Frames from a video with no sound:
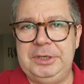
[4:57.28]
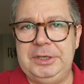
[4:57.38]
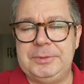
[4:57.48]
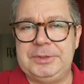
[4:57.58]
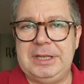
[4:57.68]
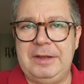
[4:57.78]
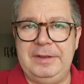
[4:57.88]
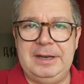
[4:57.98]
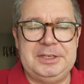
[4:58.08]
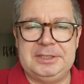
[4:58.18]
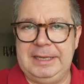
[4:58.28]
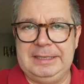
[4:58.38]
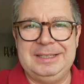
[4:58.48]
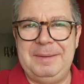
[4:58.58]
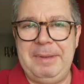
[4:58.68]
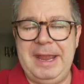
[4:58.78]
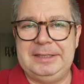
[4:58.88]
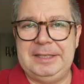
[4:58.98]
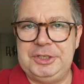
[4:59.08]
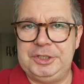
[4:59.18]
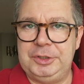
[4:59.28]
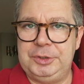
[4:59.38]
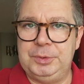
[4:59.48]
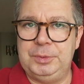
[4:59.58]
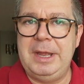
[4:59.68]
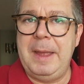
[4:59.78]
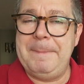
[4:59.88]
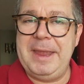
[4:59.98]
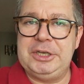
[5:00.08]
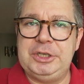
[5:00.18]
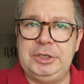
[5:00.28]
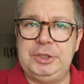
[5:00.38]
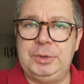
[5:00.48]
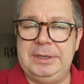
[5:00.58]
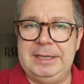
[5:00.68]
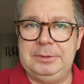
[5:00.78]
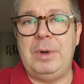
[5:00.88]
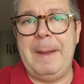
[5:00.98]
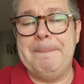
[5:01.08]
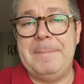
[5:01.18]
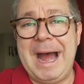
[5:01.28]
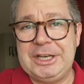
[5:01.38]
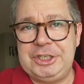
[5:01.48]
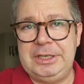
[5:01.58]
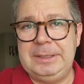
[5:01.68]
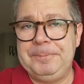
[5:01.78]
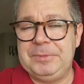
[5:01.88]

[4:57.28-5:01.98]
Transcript: putting those stuff and I just like didn't pay attention to making sure that I'm matching